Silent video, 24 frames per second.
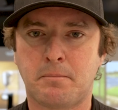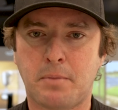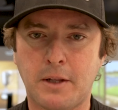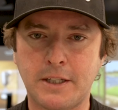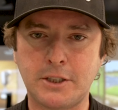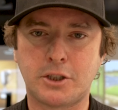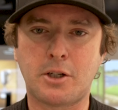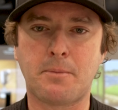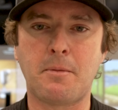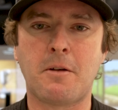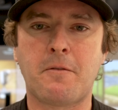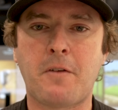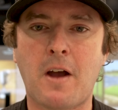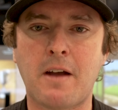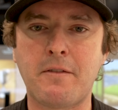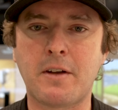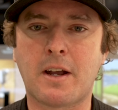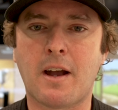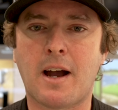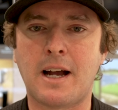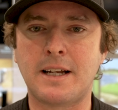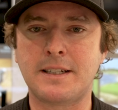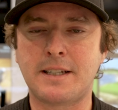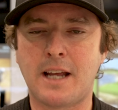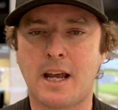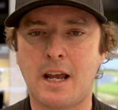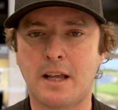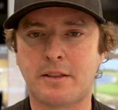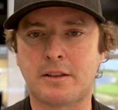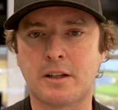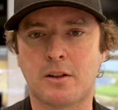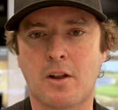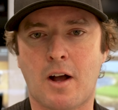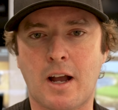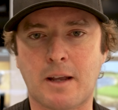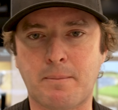Please do me a favor, guys, hit
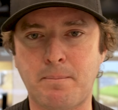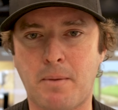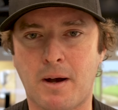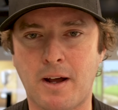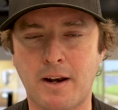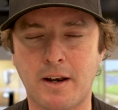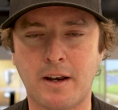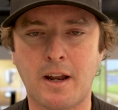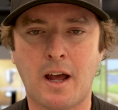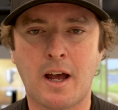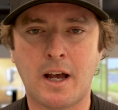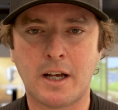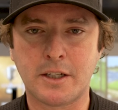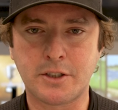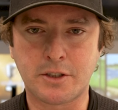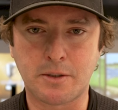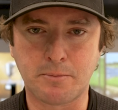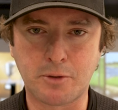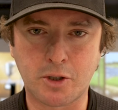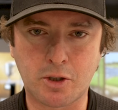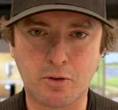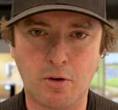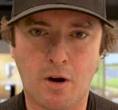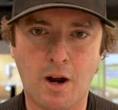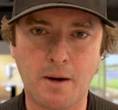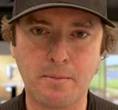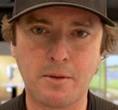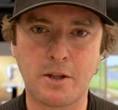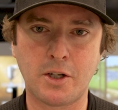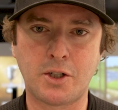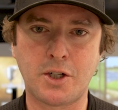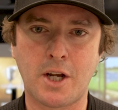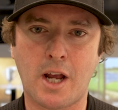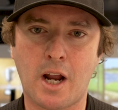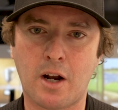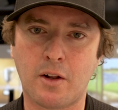the like button, subscribe to
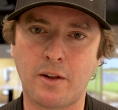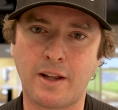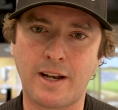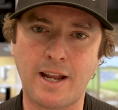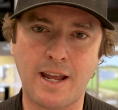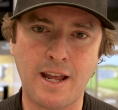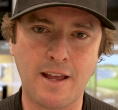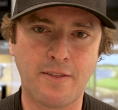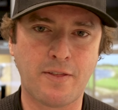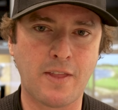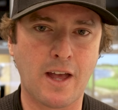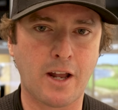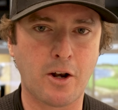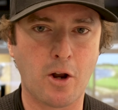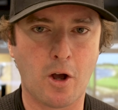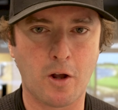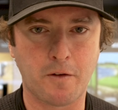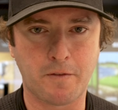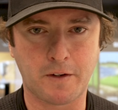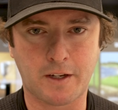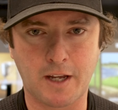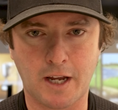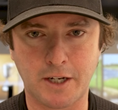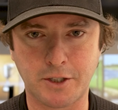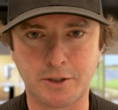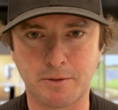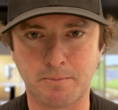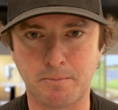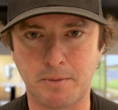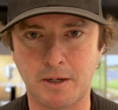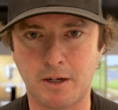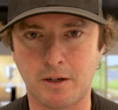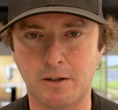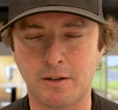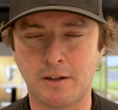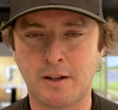the channel and hit that notification
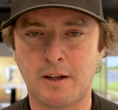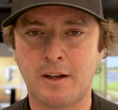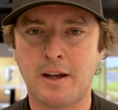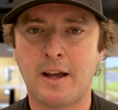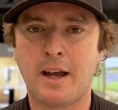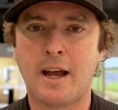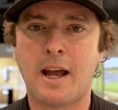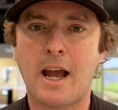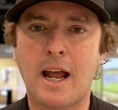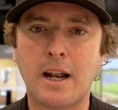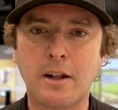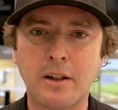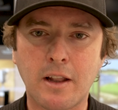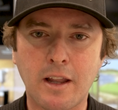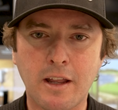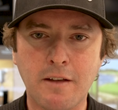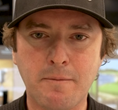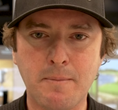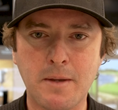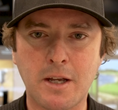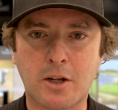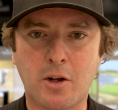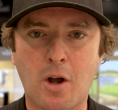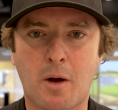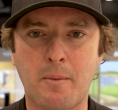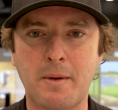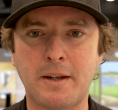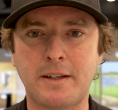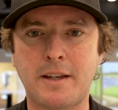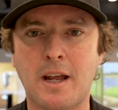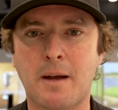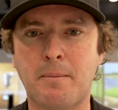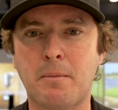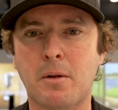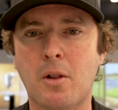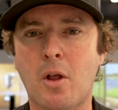bell, and leave me a comment
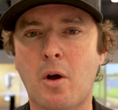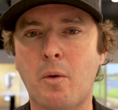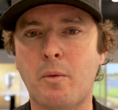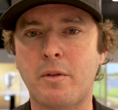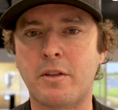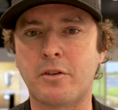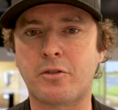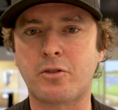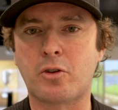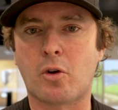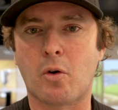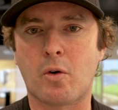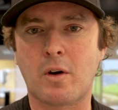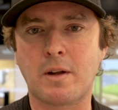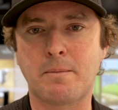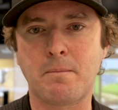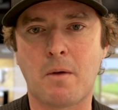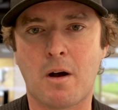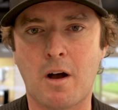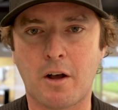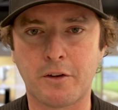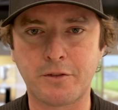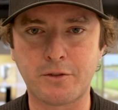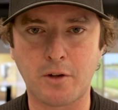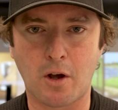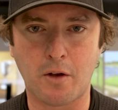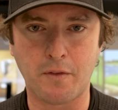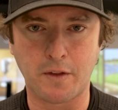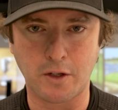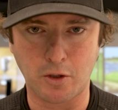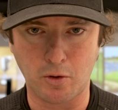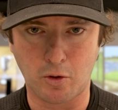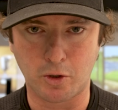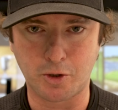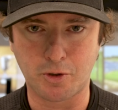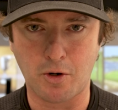down below with the scoring milestone
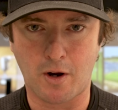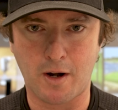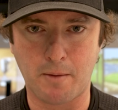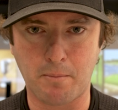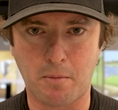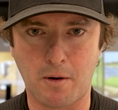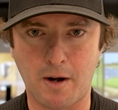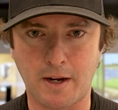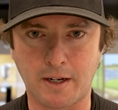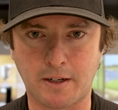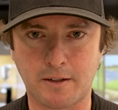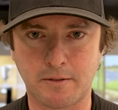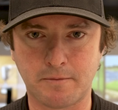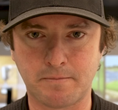that you're trying to break.